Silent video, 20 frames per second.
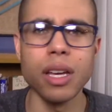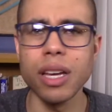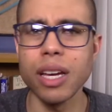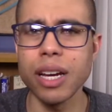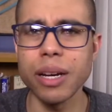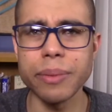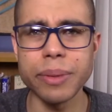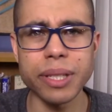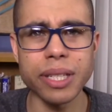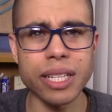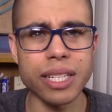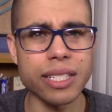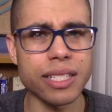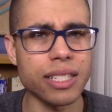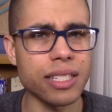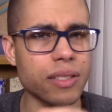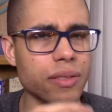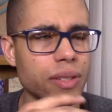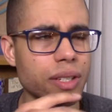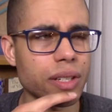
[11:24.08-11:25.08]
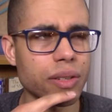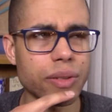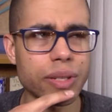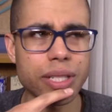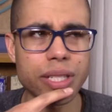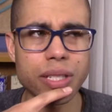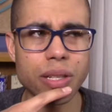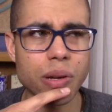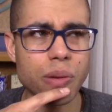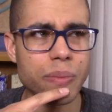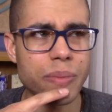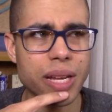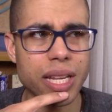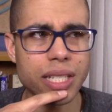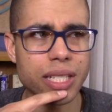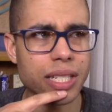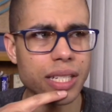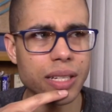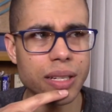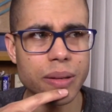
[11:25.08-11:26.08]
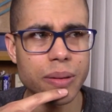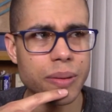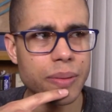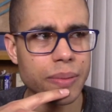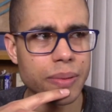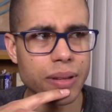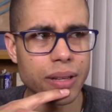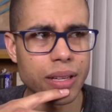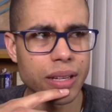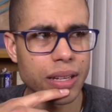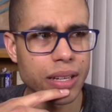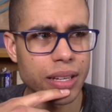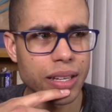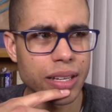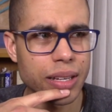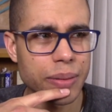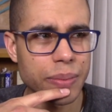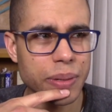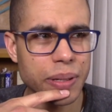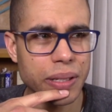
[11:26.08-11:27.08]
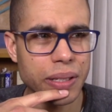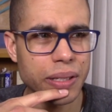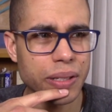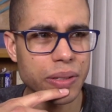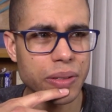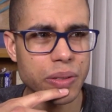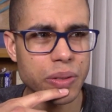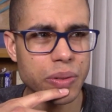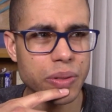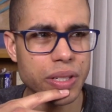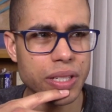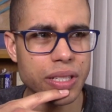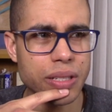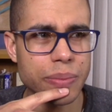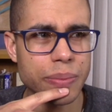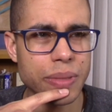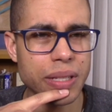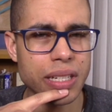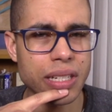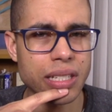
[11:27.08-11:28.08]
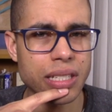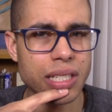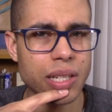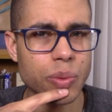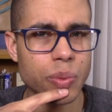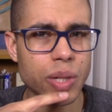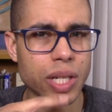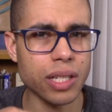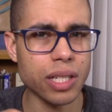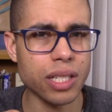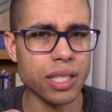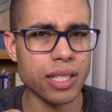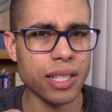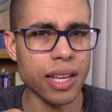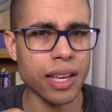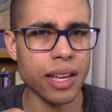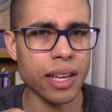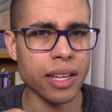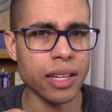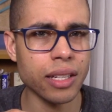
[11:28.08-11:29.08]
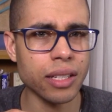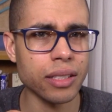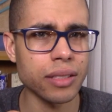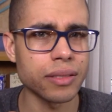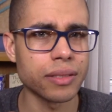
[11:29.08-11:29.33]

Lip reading: I realize this video is so messy, but those are just some things I wanted to say.